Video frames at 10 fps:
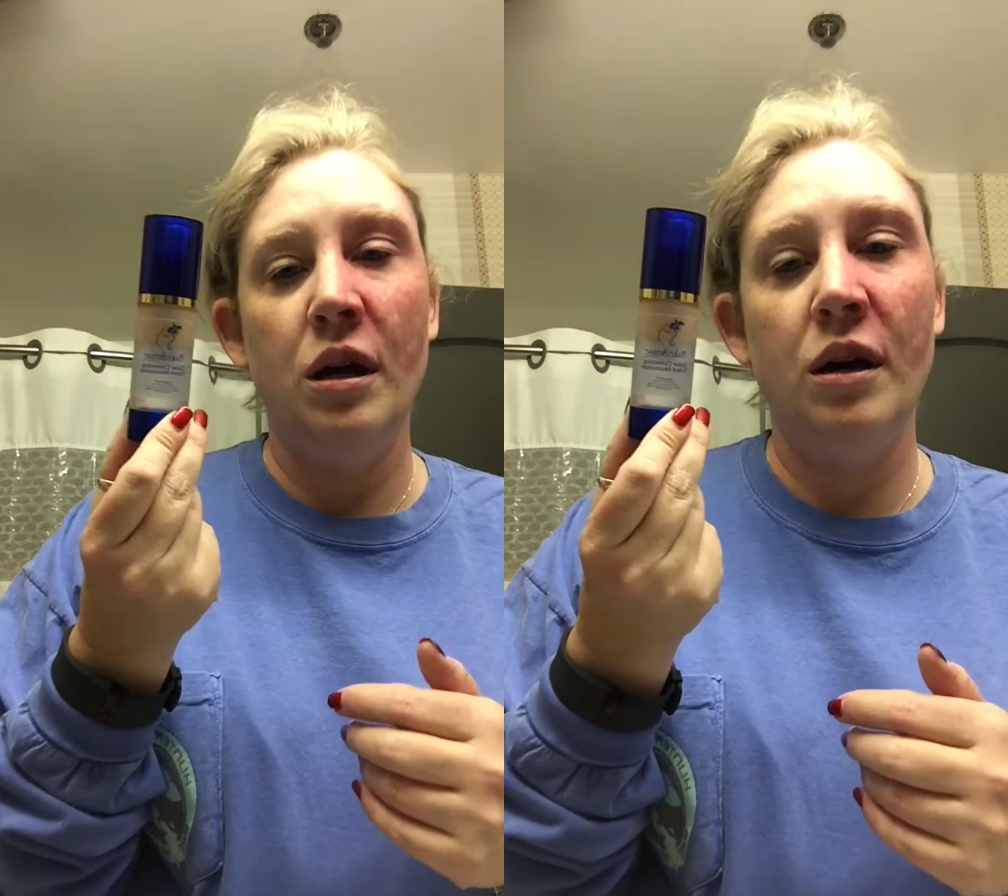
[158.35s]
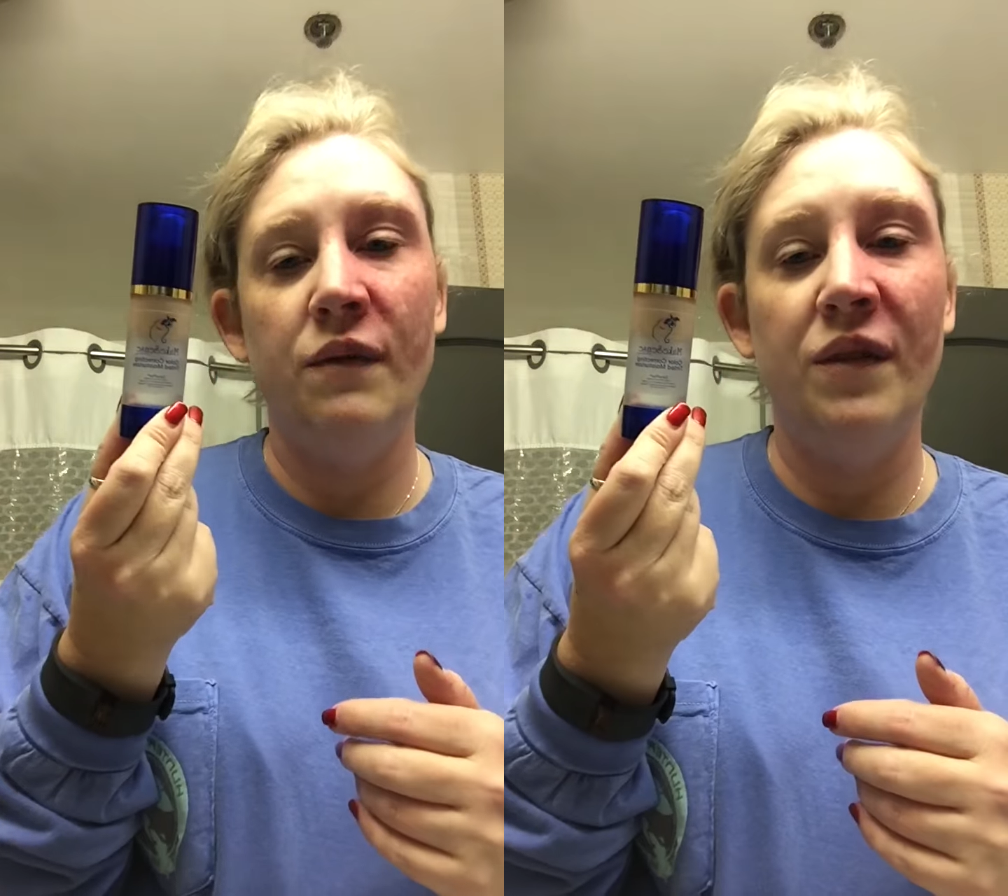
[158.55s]

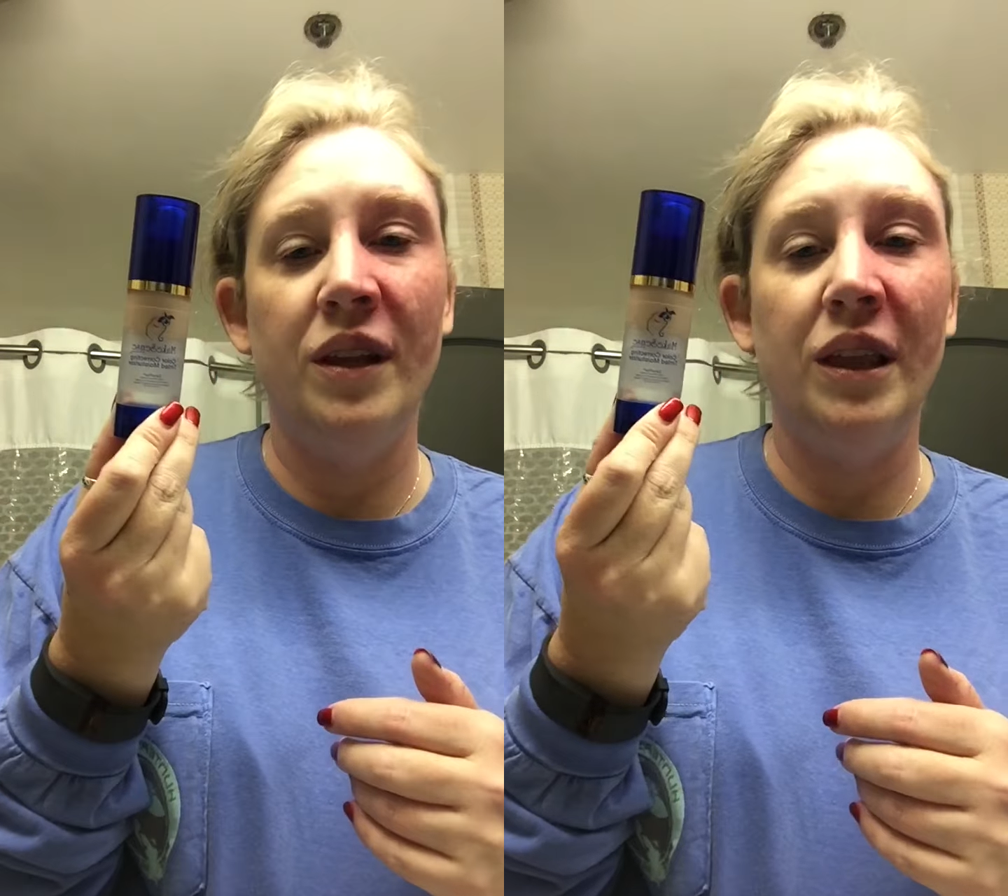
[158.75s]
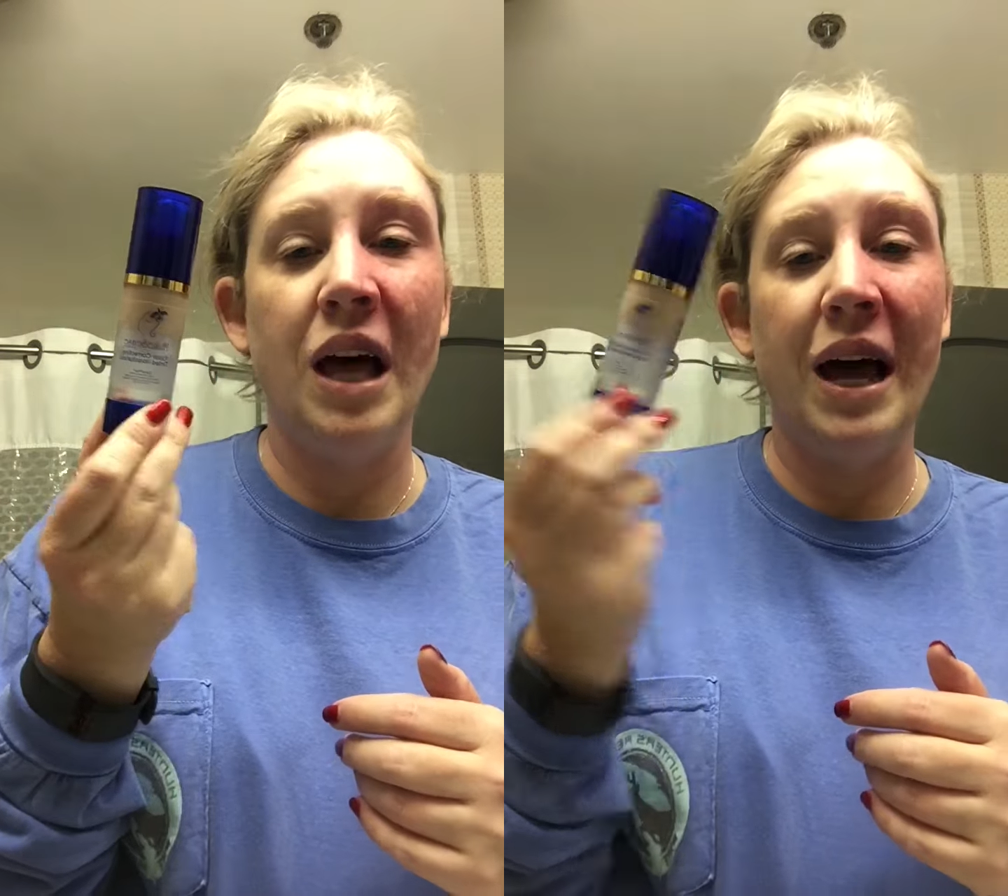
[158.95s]
of the
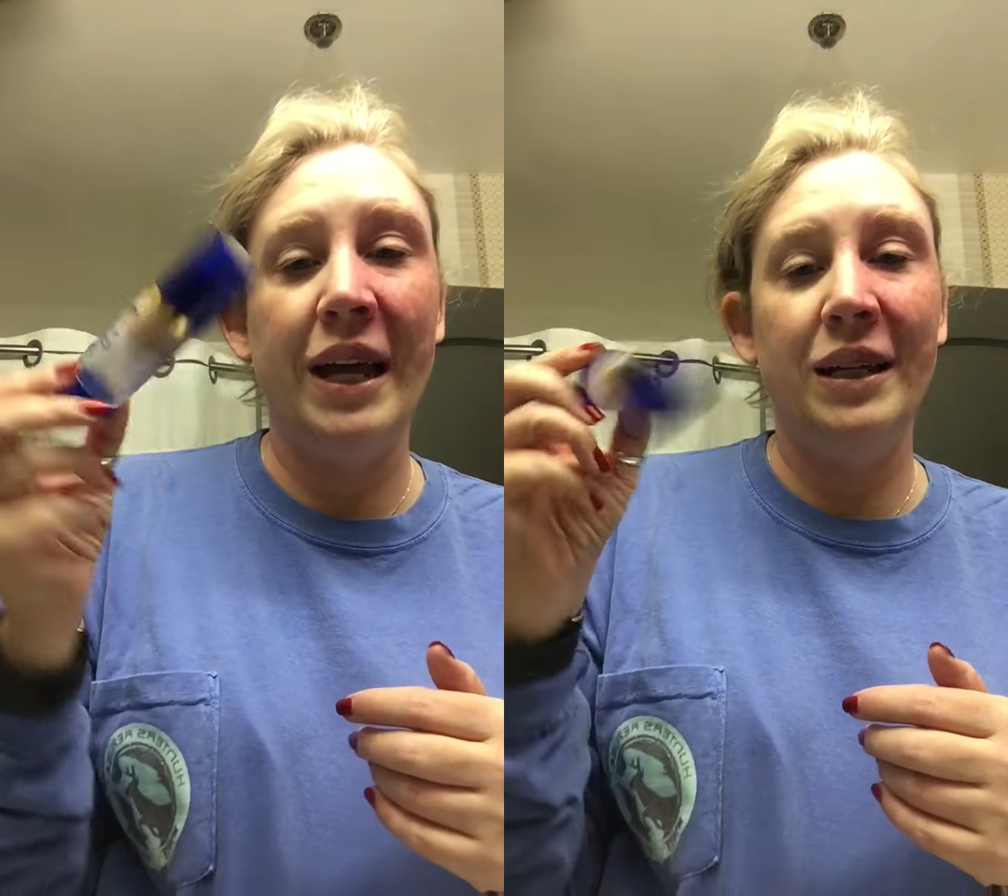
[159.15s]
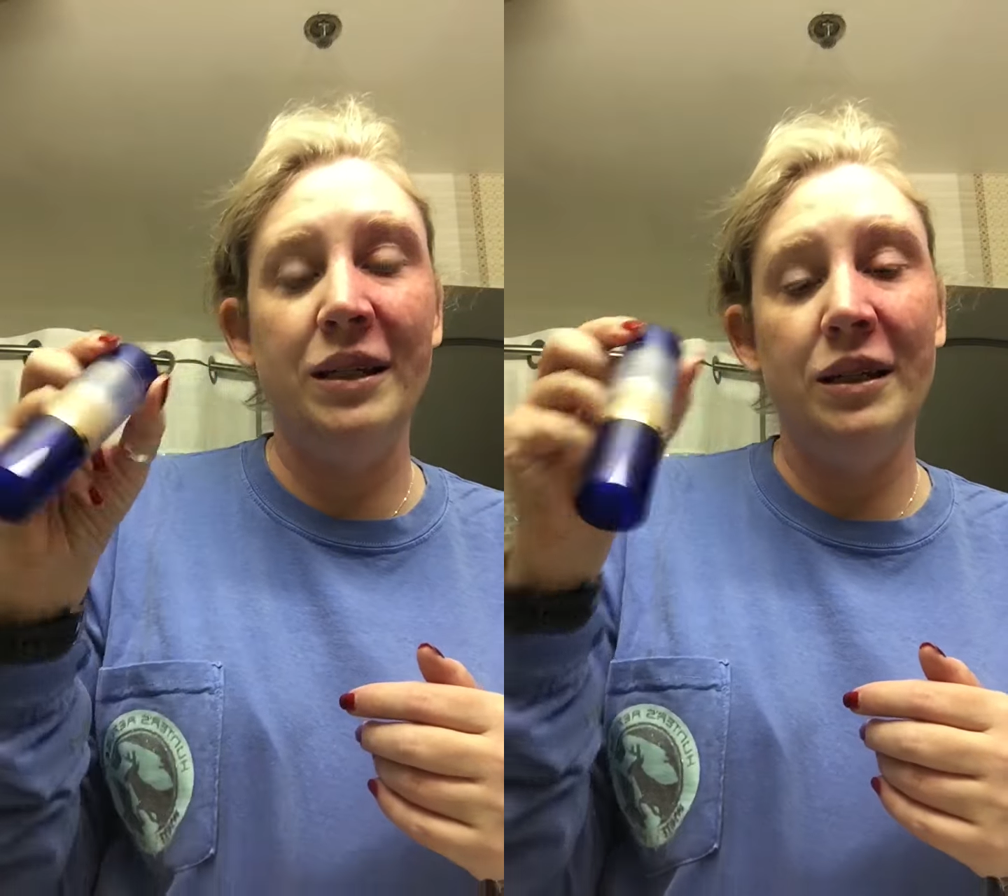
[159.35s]

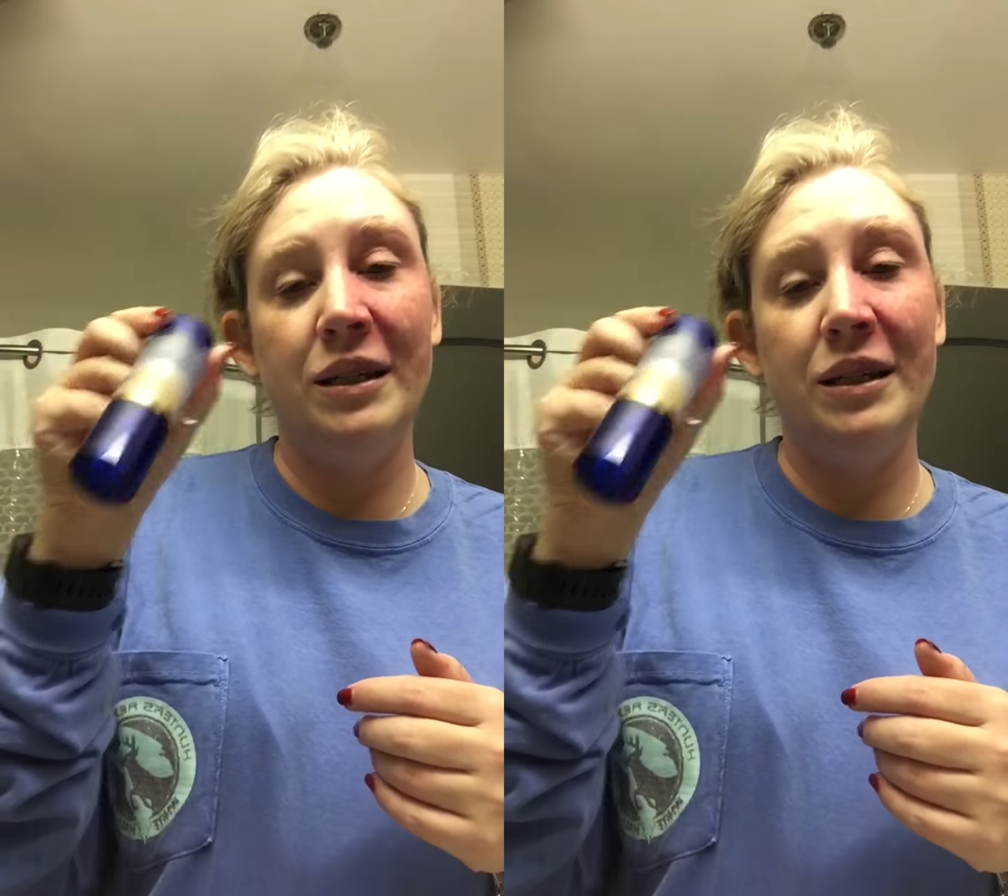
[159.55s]
light